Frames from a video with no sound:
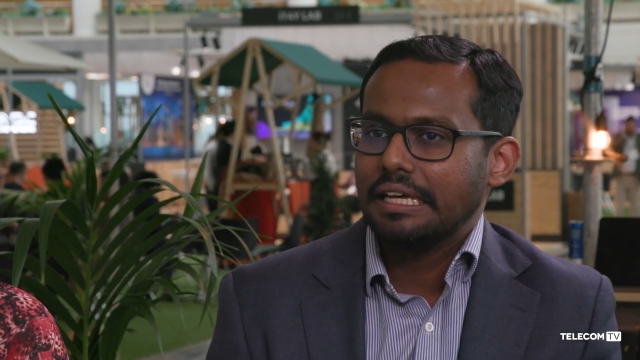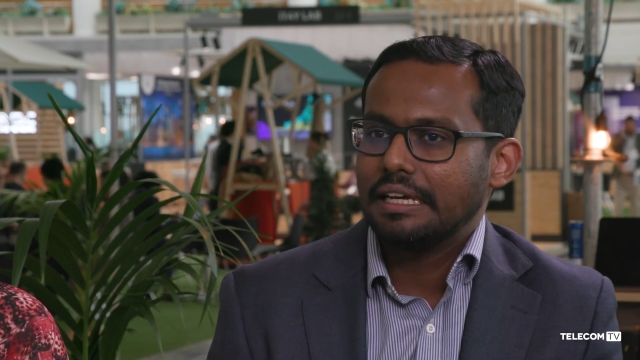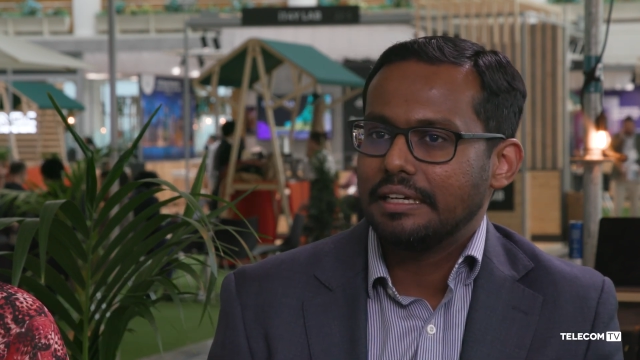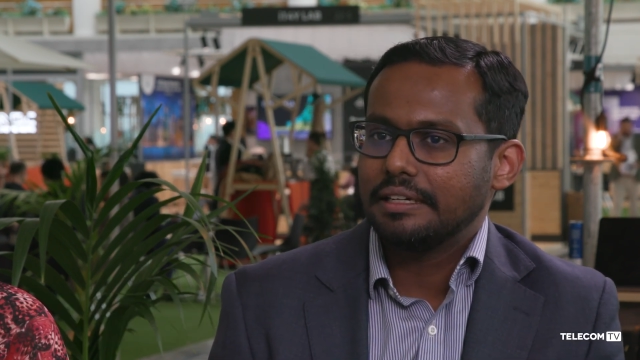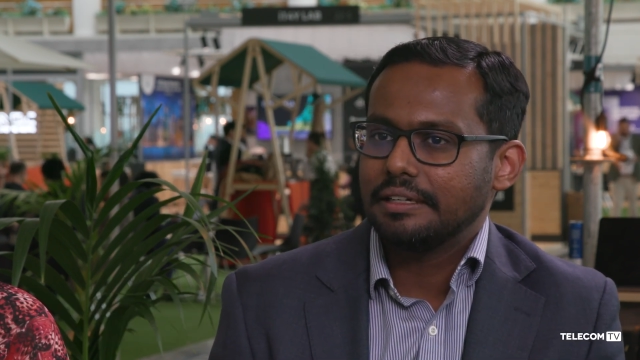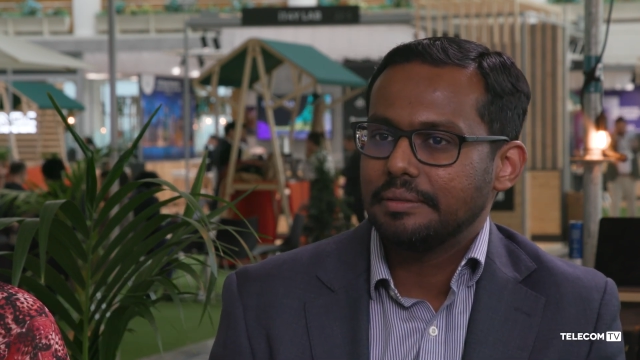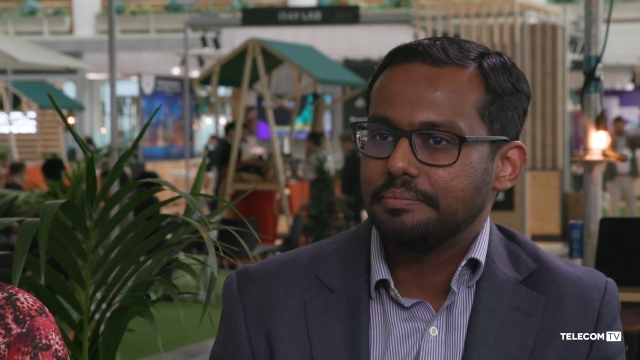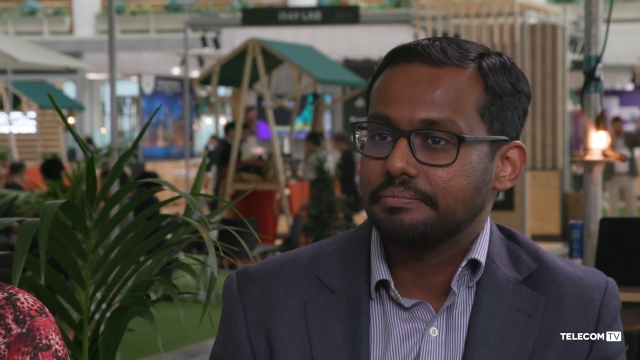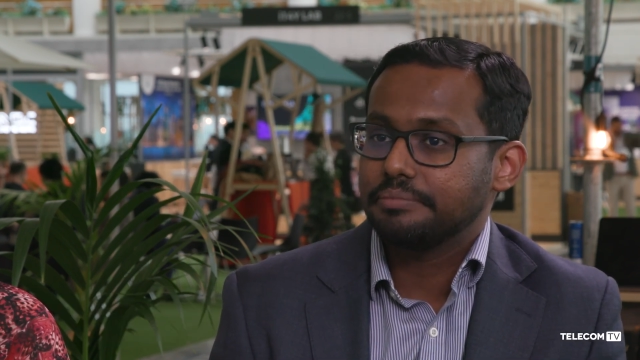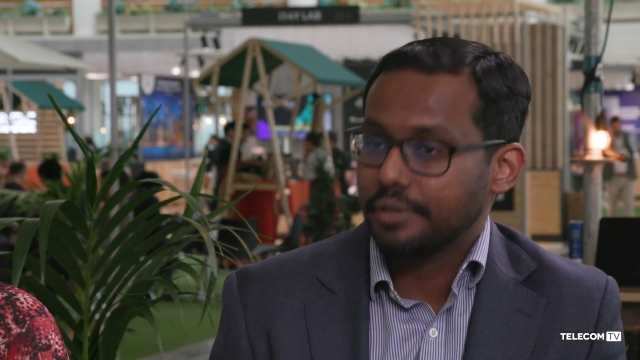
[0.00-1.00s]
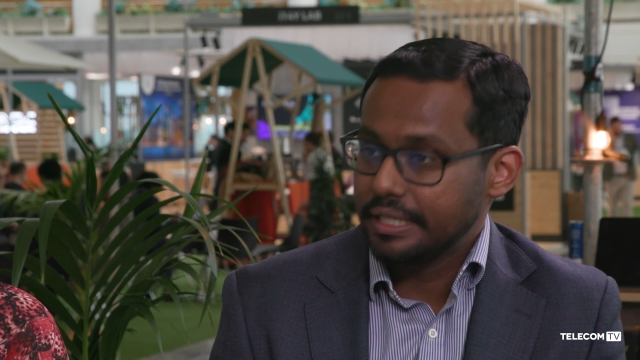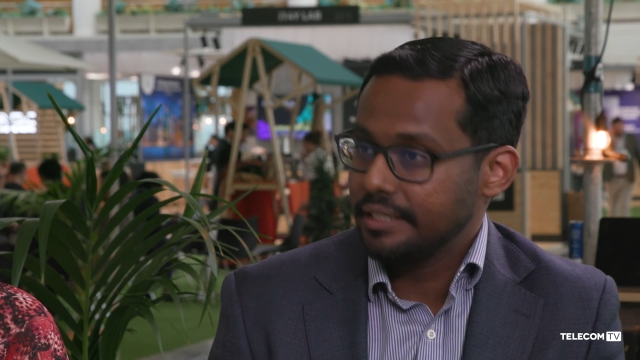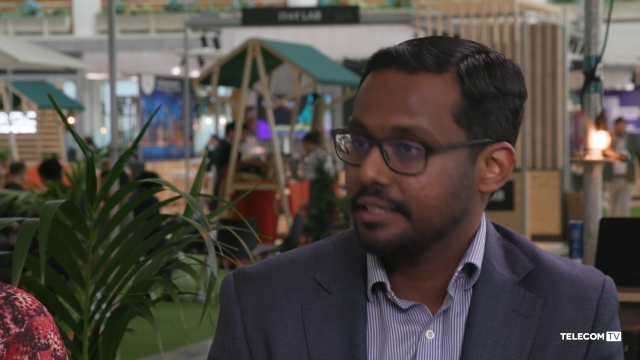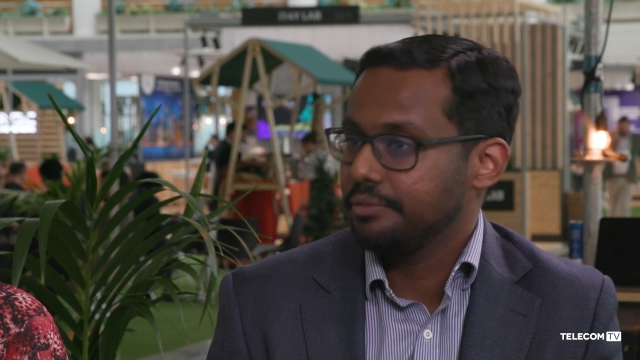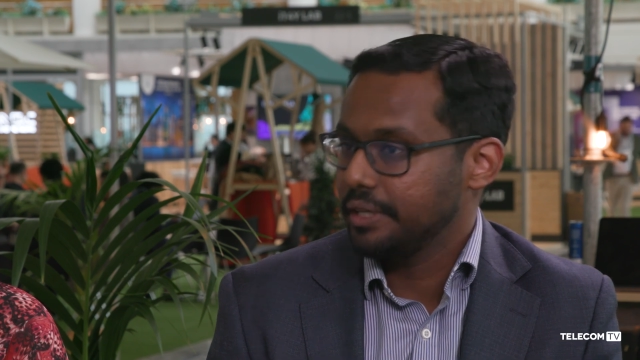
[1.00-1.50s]
uh,
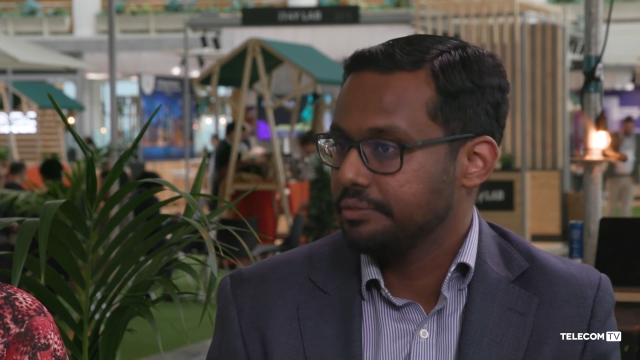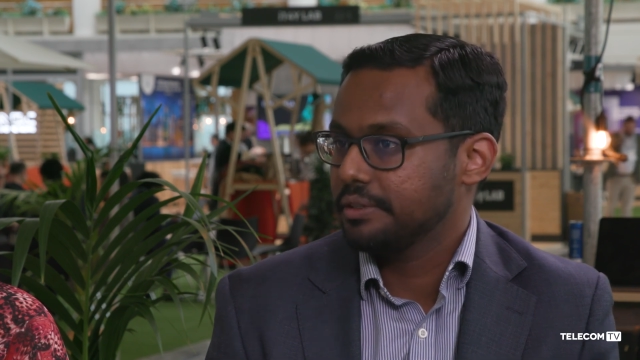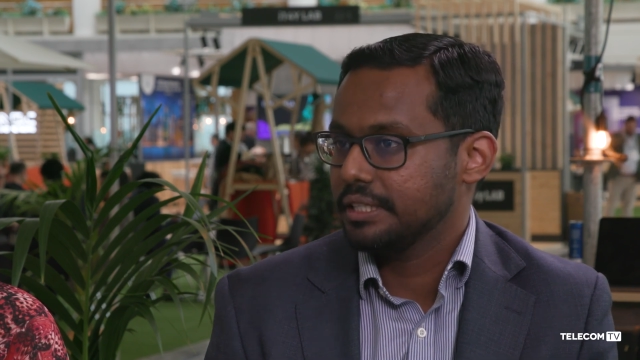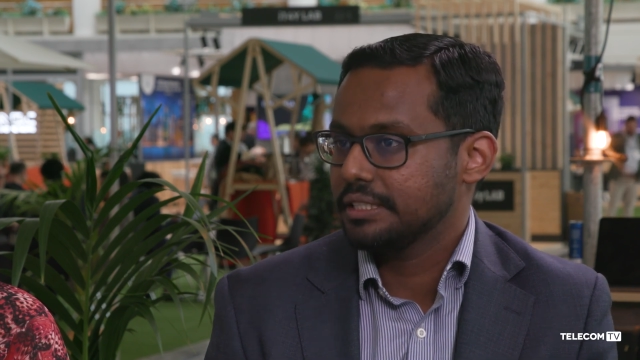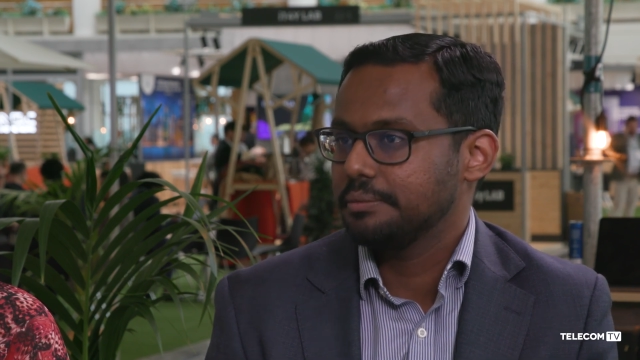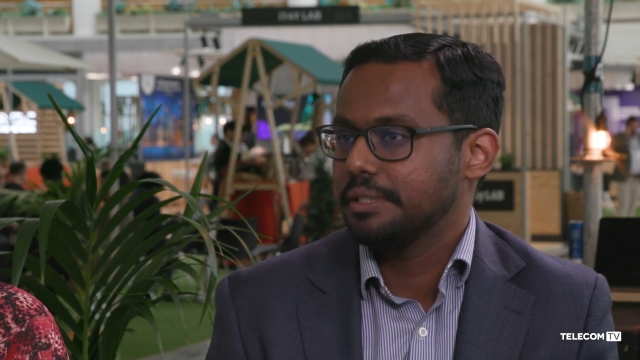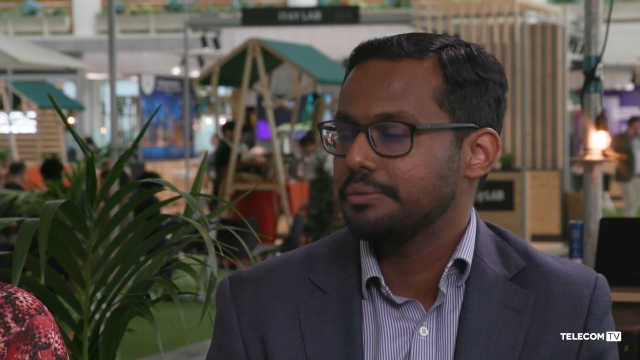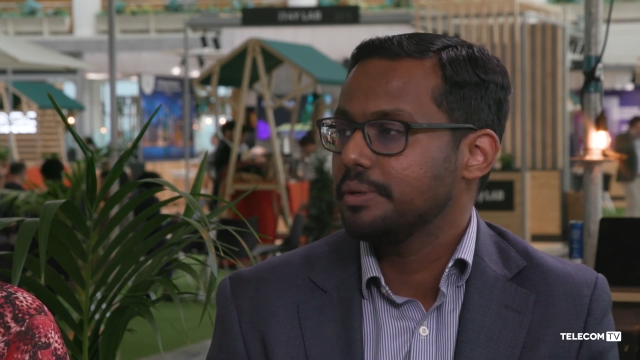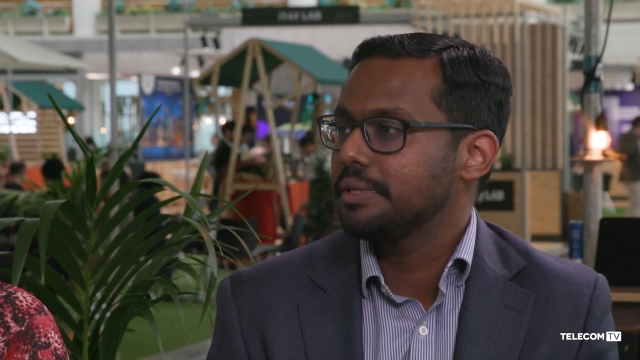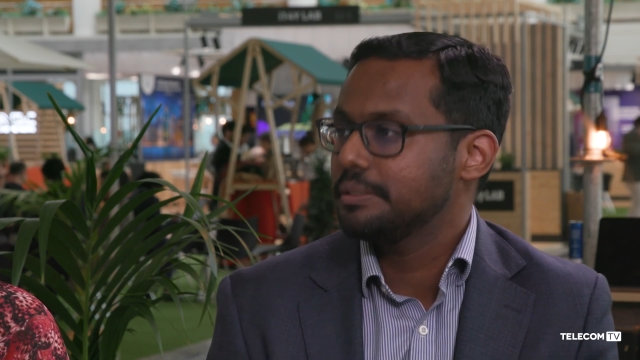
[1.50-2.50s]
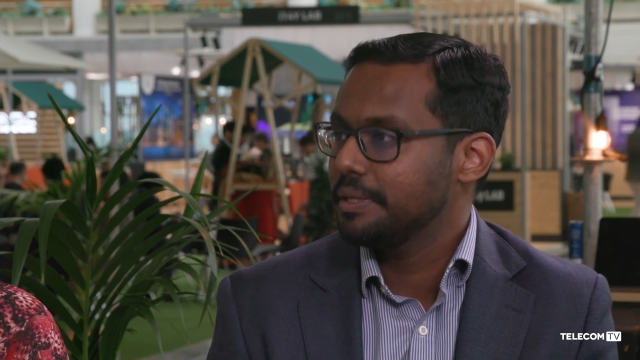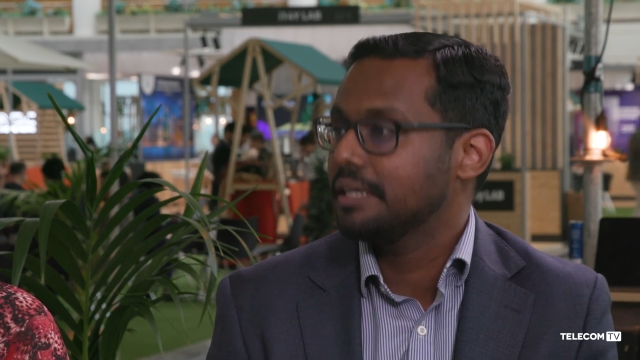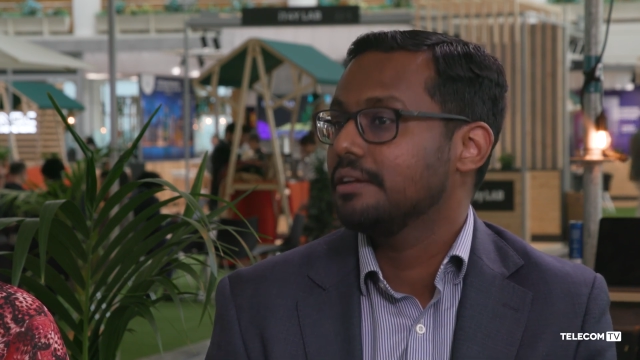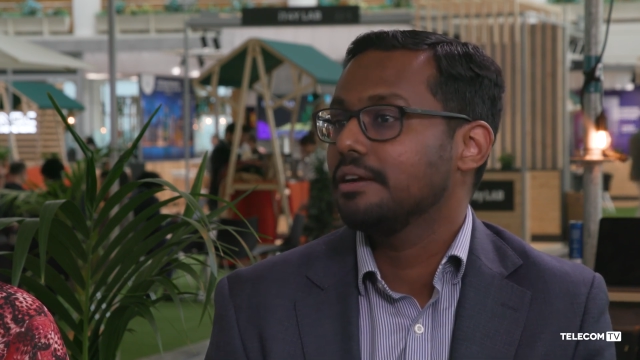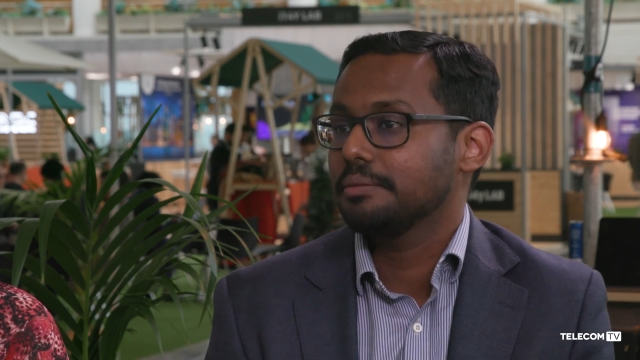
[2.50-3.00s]
pricing that we give to customers. We, we speak
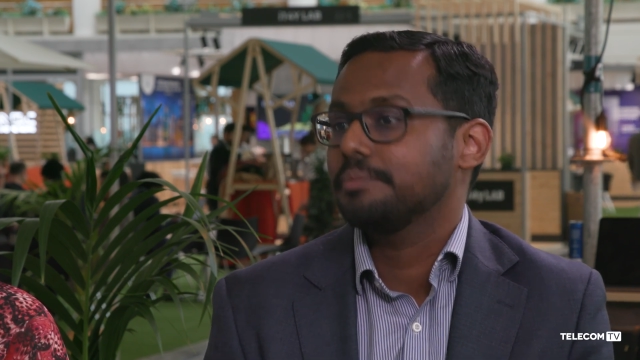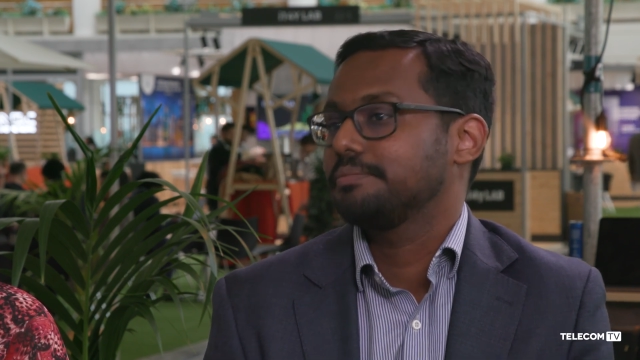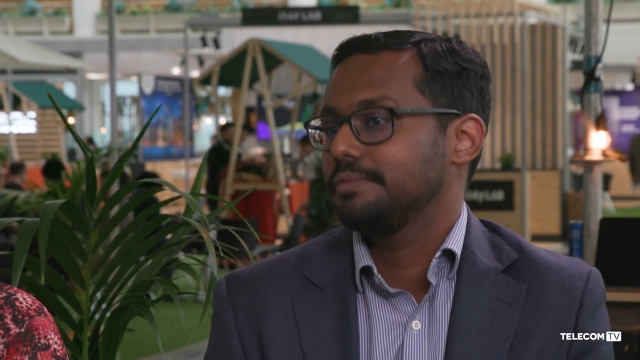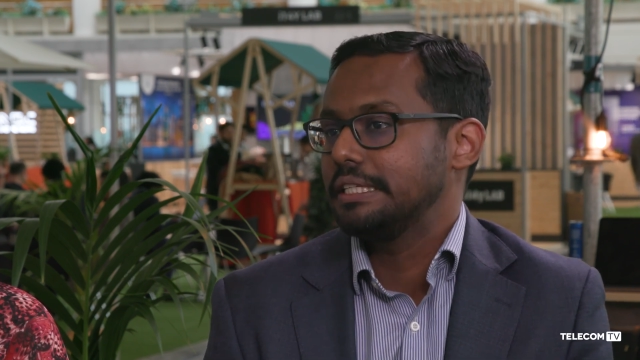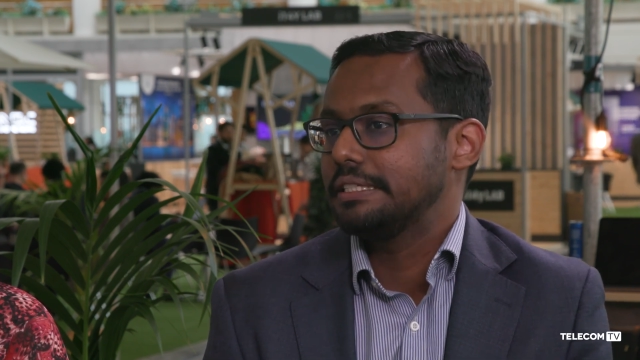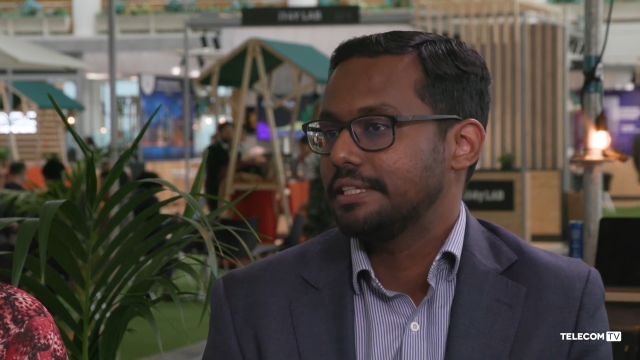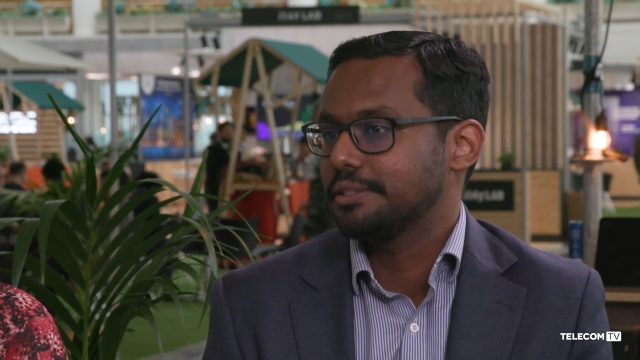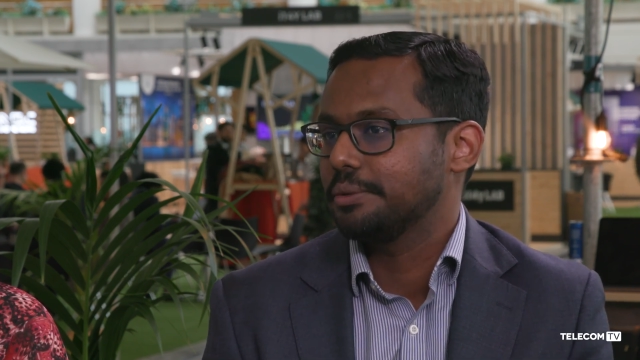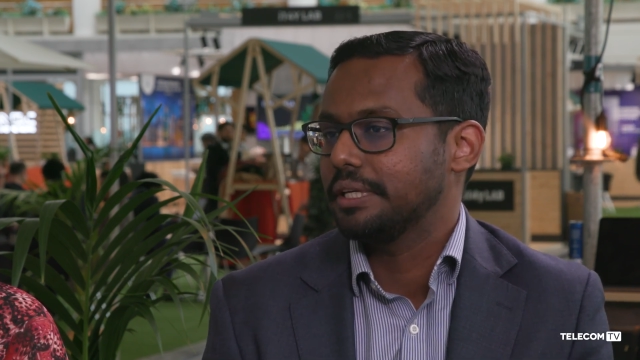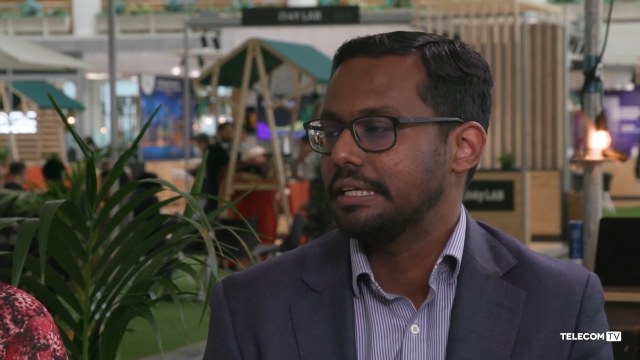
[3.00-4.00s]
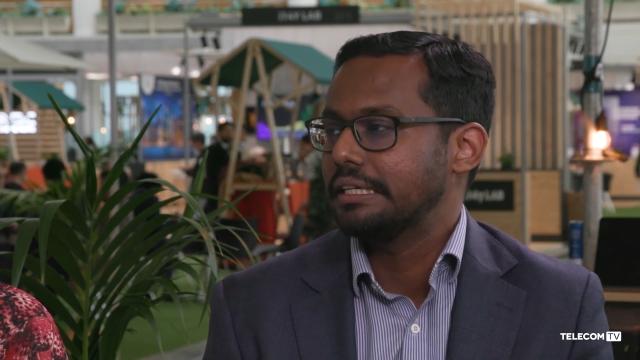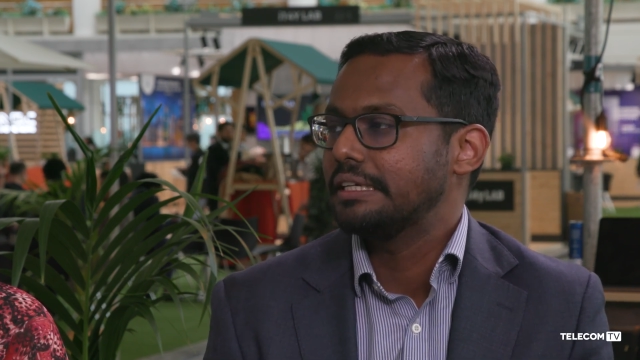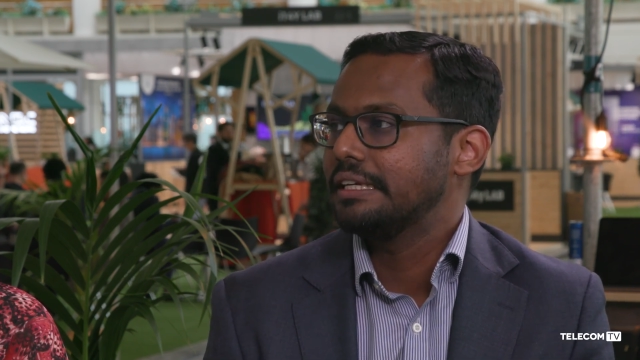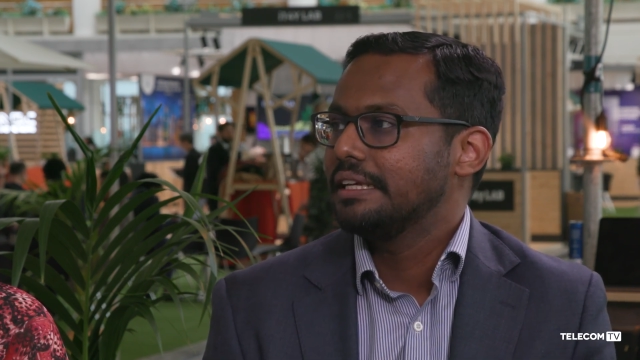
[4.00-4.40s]
a lot of these things over here.